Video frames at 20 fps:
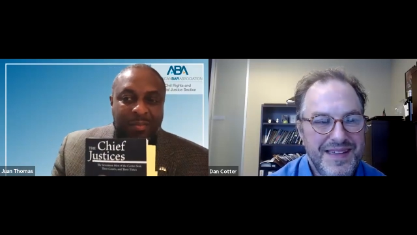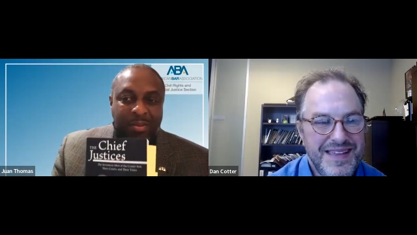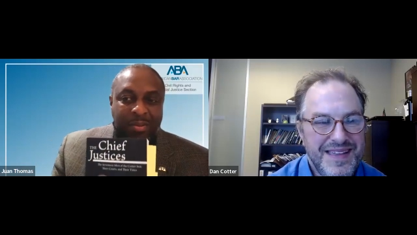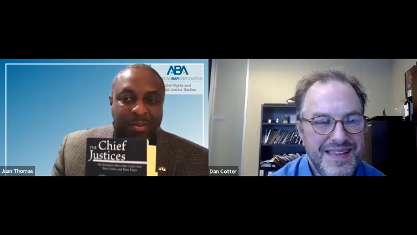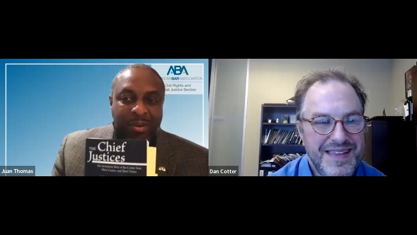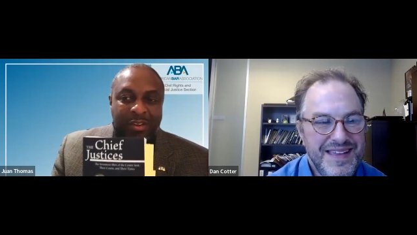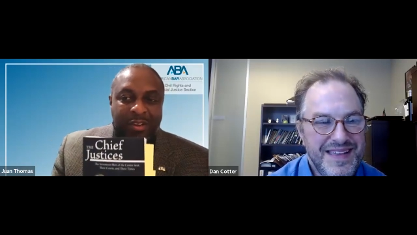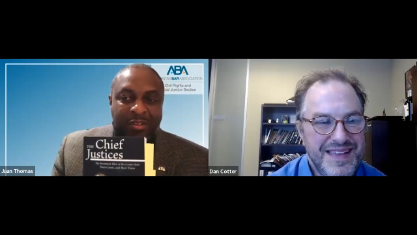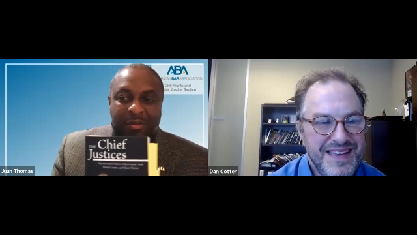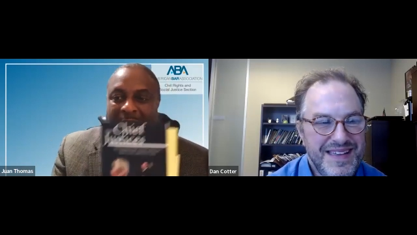
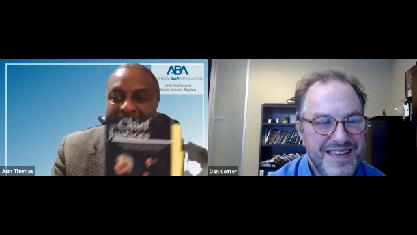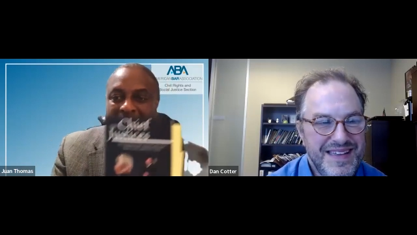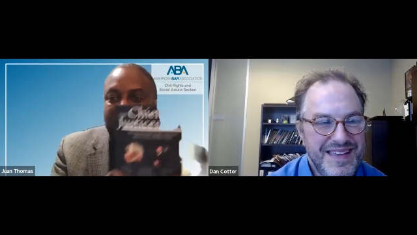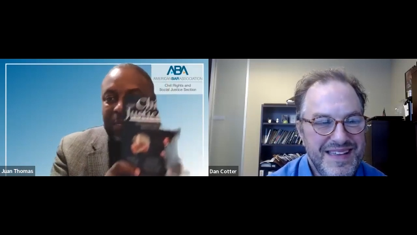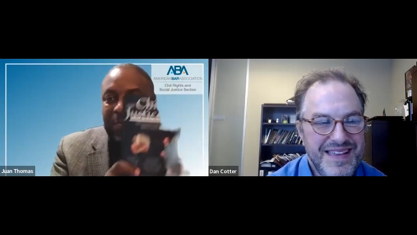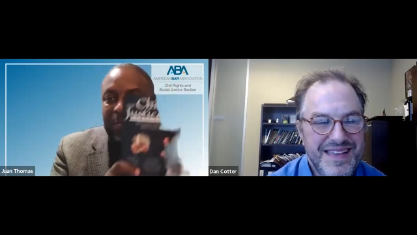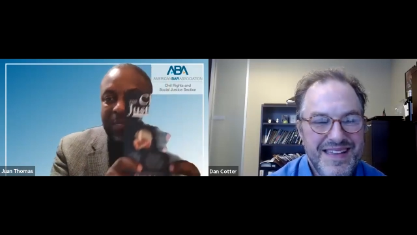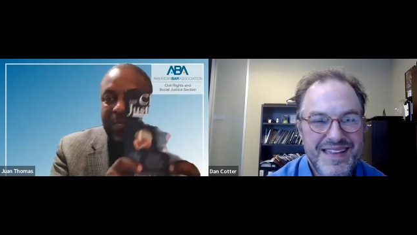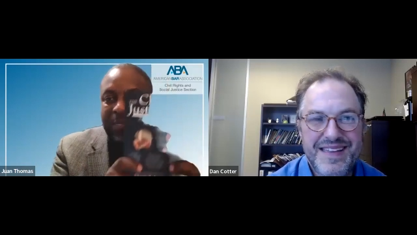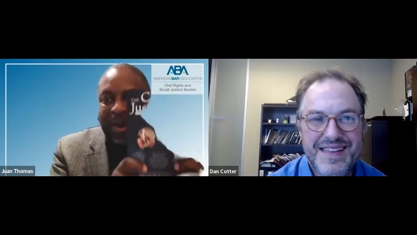Speaker 1: Please uh,
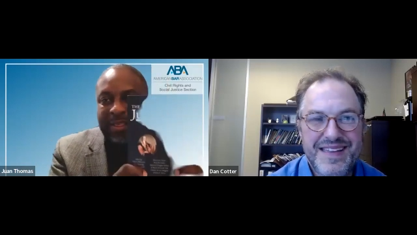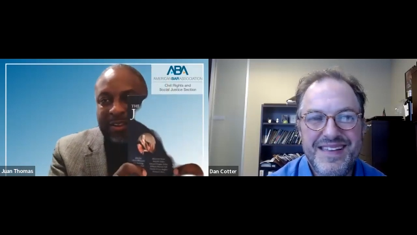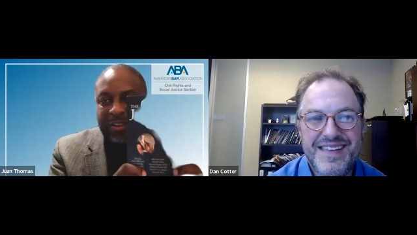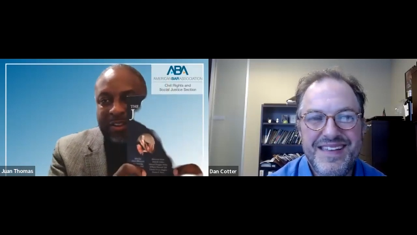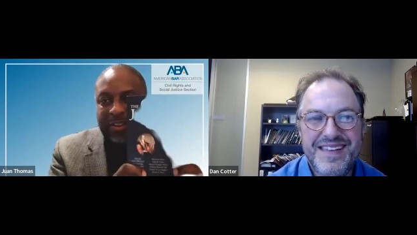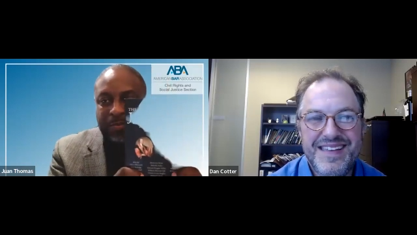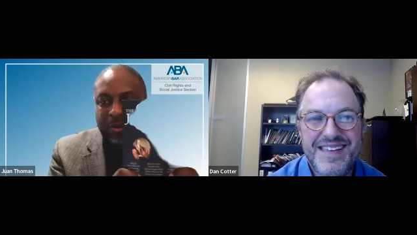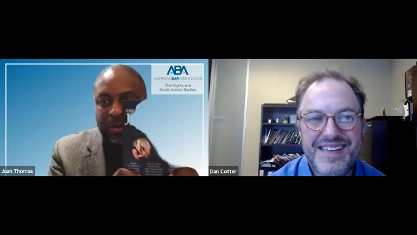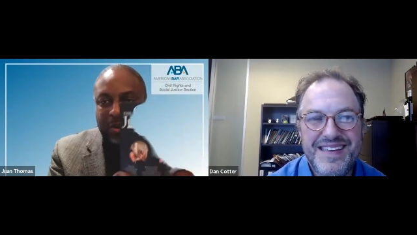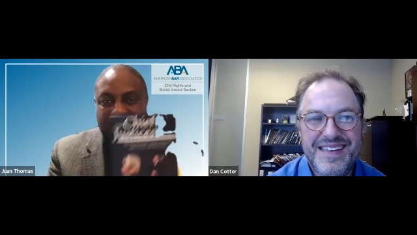buy
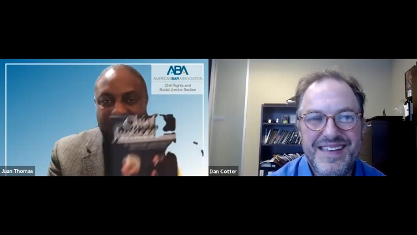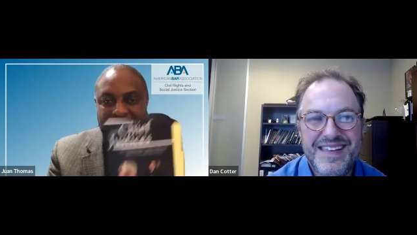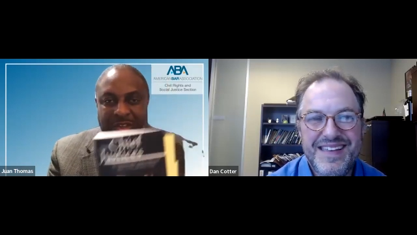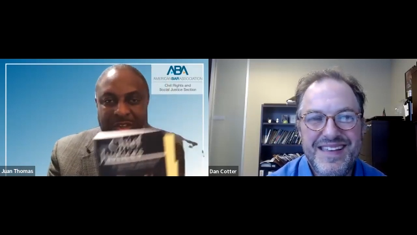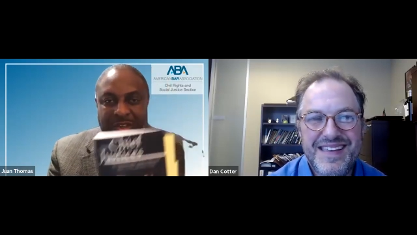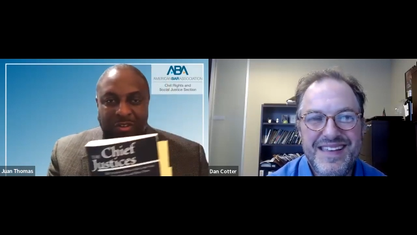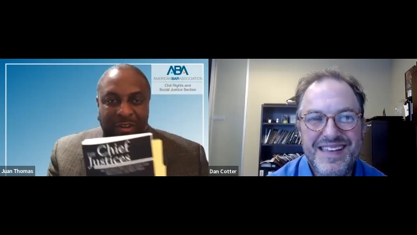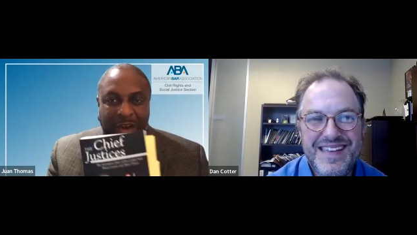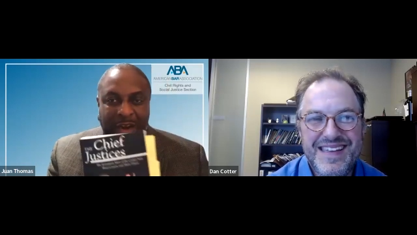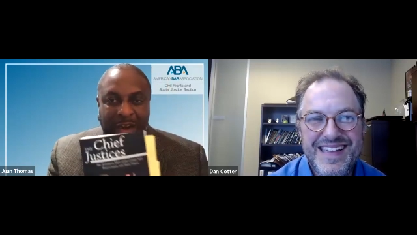this book.
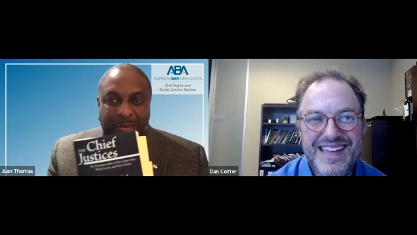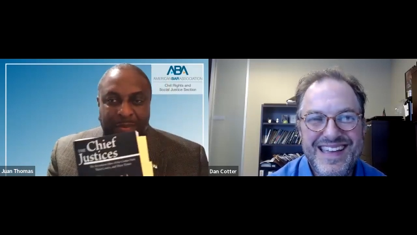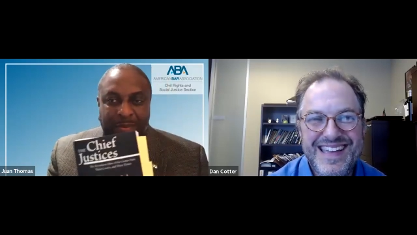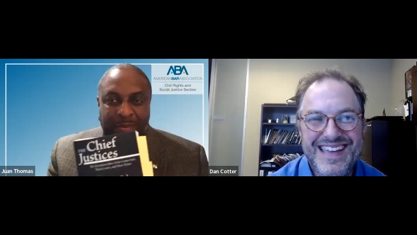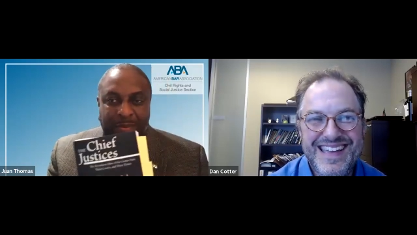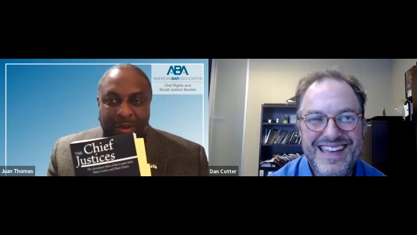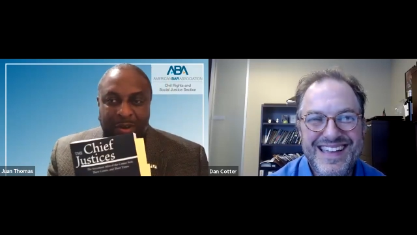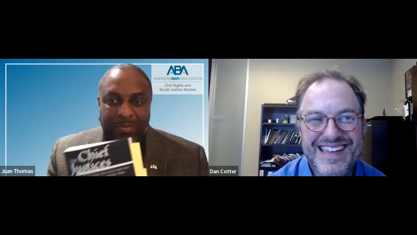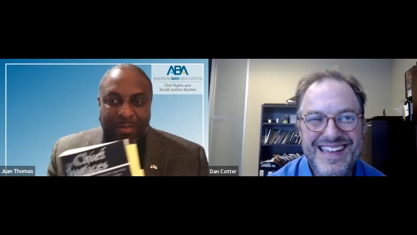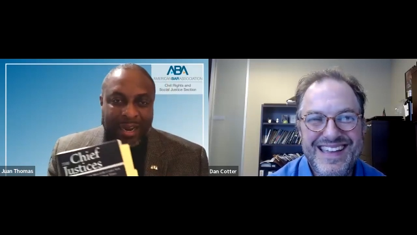It's a great
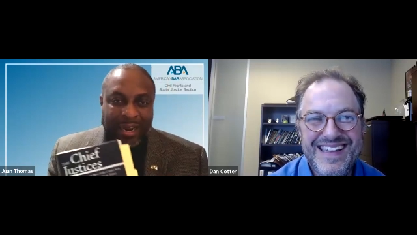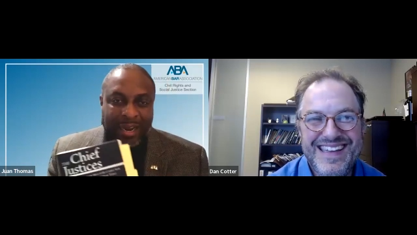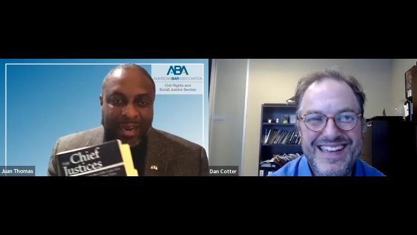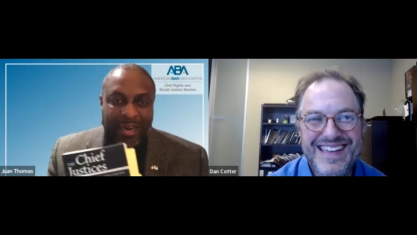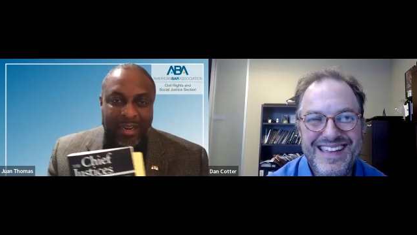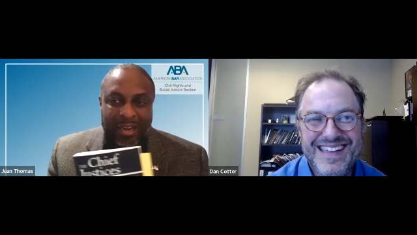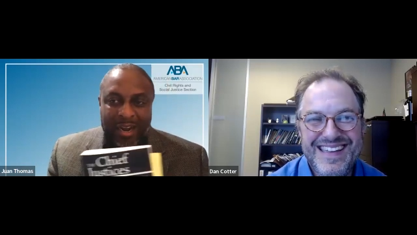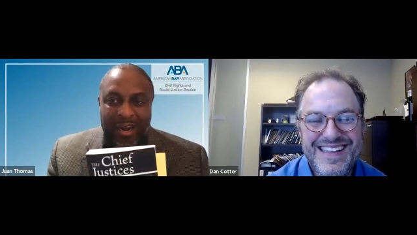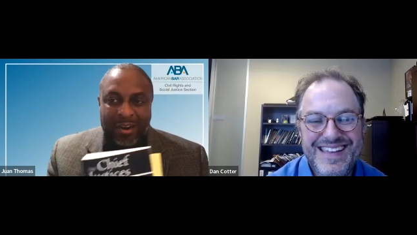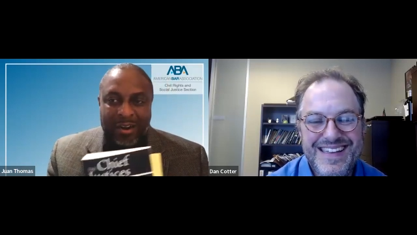book by
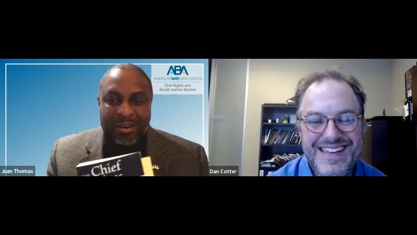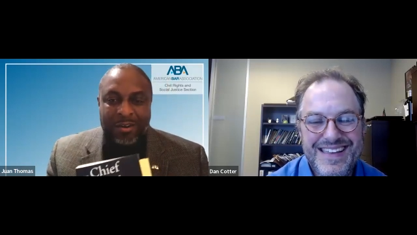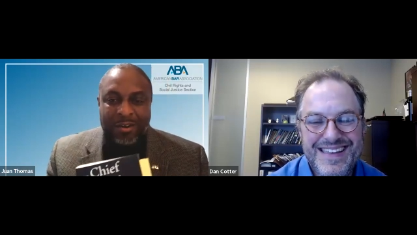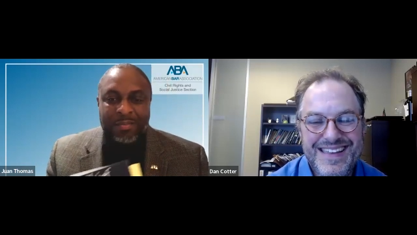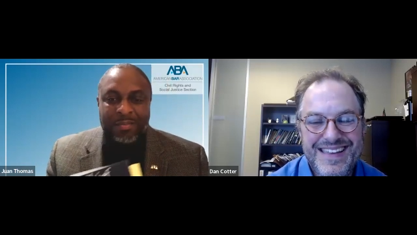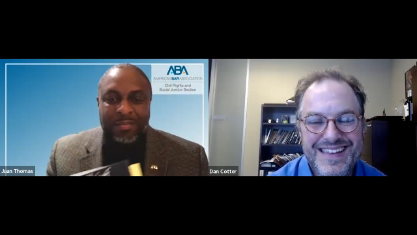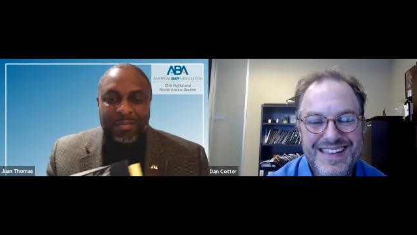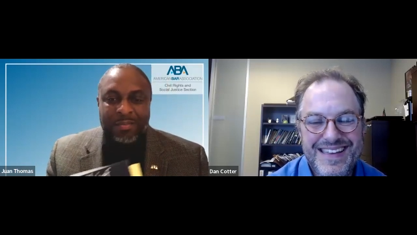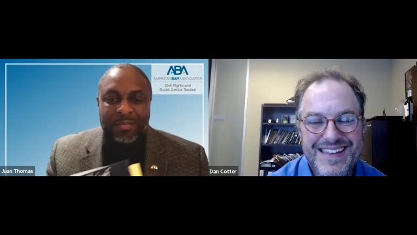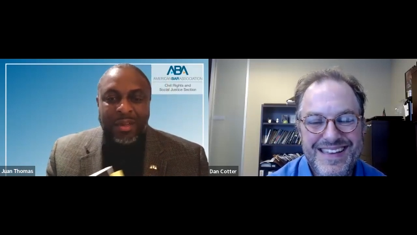Dan
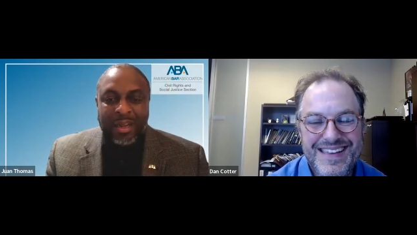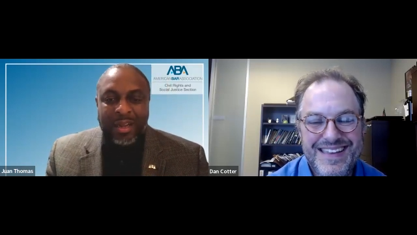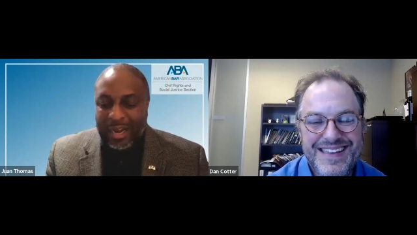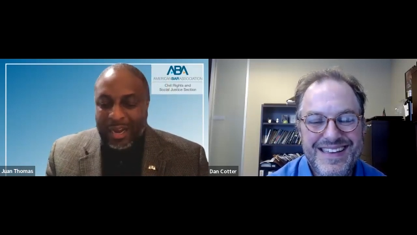Cotter.